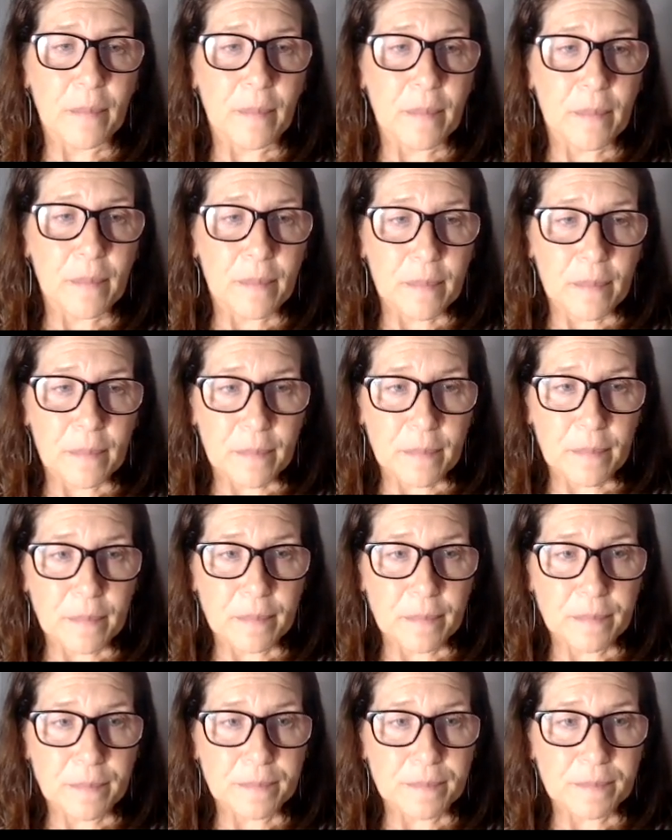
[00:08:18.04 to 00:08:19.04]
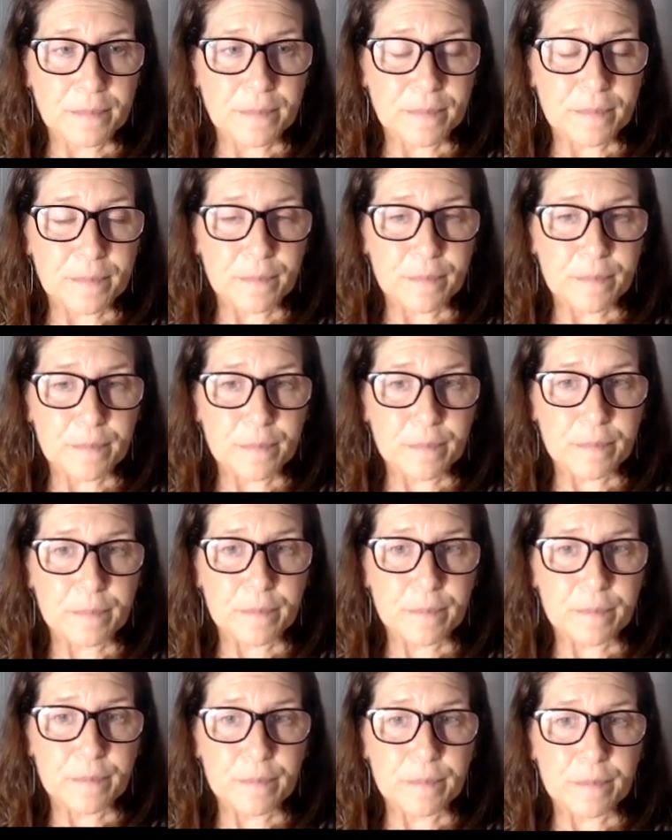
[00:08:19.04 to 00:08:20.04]

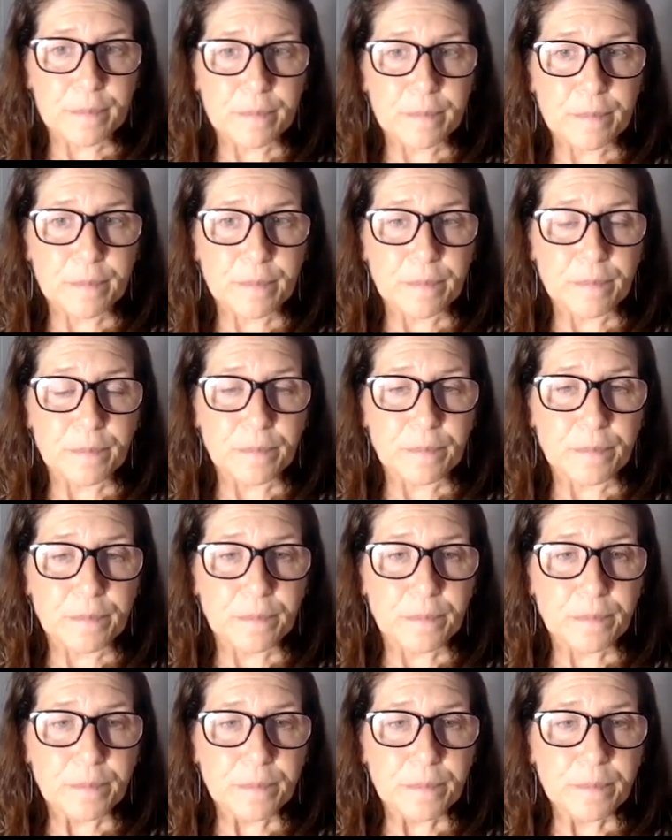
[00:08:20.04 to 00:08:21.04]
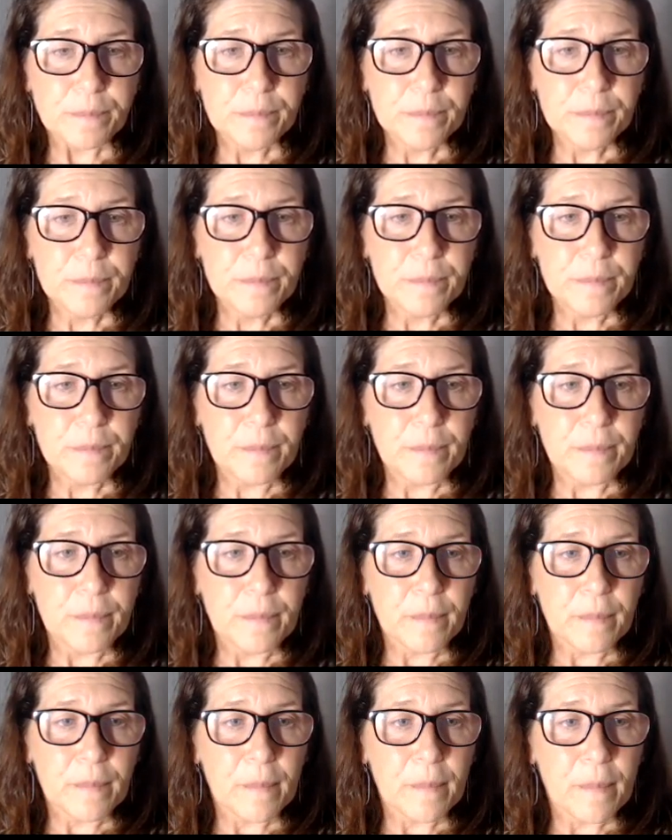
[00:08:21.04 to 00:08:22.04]

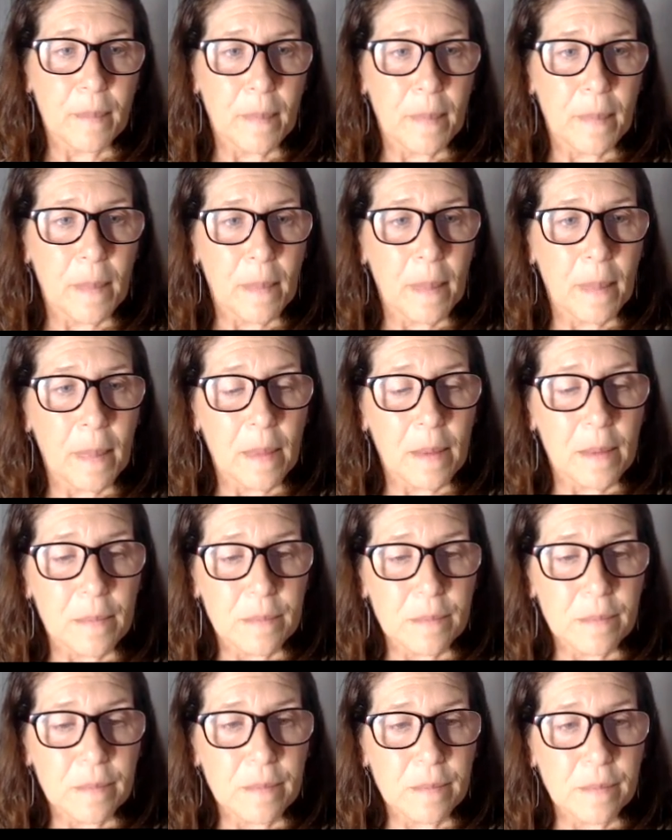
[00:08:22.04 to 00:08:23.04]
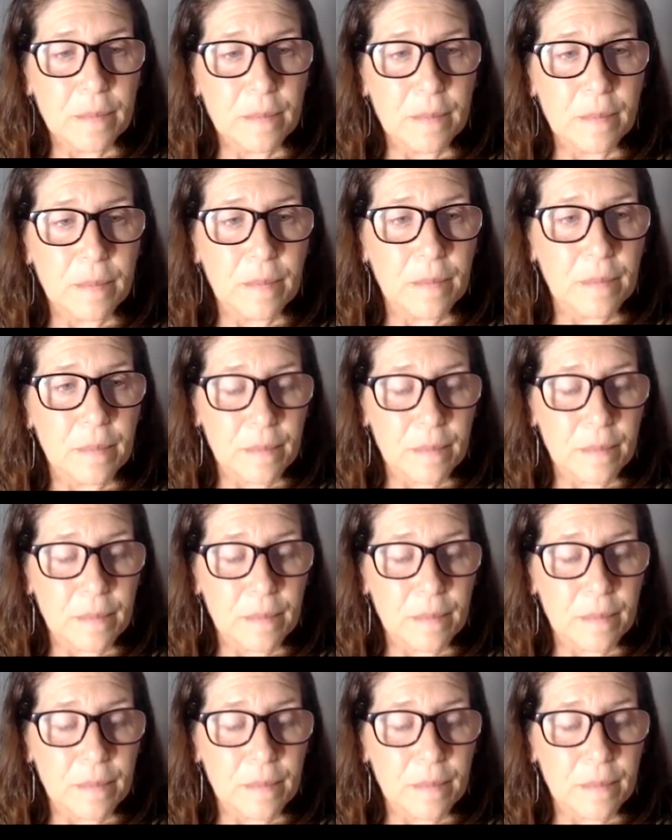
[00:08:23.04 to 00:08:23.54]
The person shown says nothing.